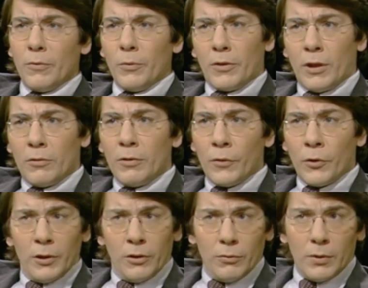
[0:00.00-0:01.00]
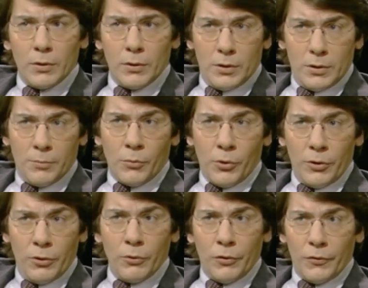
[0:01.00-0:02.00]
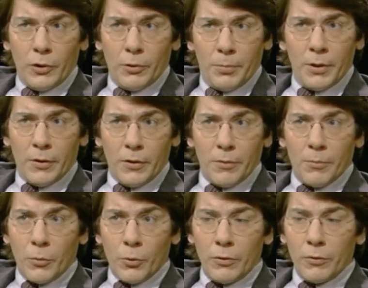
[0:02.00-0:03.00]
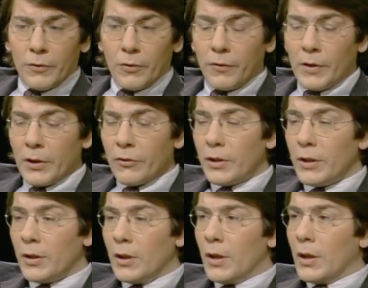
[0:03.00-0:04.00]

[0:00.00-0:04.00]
would start reverting to a more youthful appearance, a more youthful functioning,